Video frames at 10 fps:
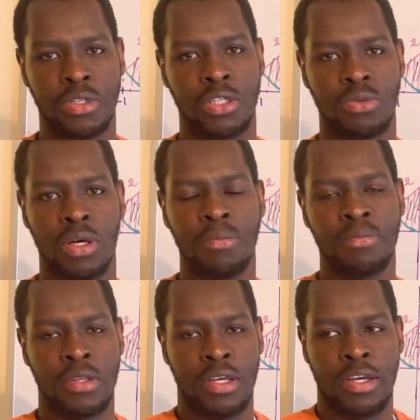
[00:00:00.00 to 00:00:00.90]
as well.
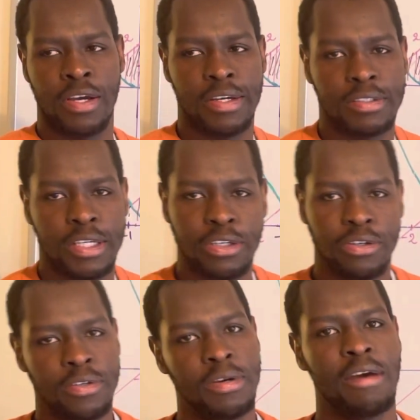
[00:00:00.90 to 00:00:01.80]
All right, thank you.
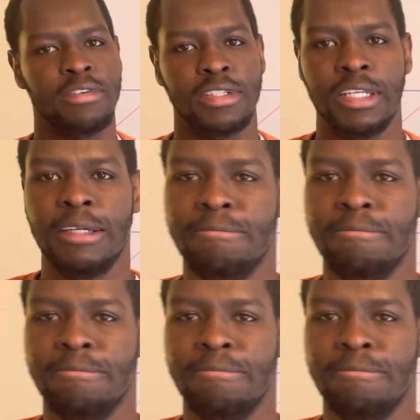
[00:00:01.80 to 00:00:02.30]
Have a good day.